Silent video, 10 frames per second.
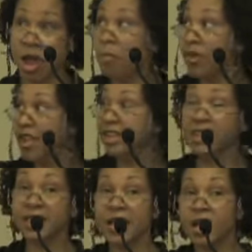But this
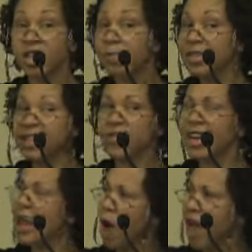is
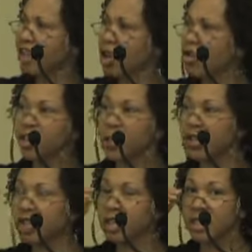specifically, I show this
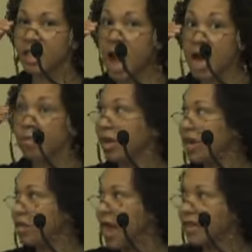picture because it's
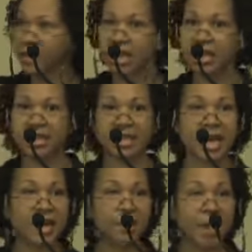unbelievable. Got the little
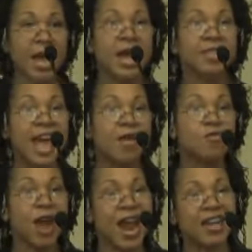Sunday best. They
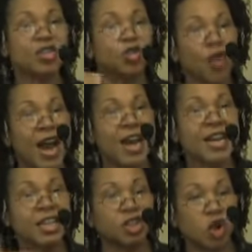ran train
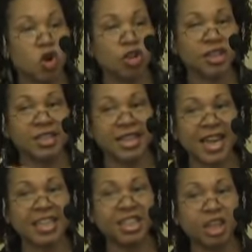excursions and
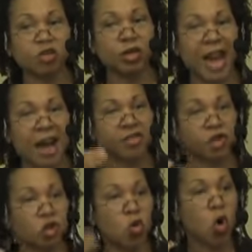let children out of
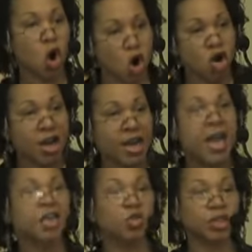school early
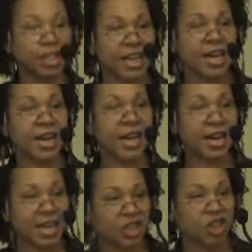to attend
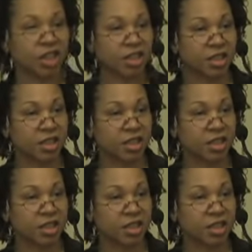lynchings.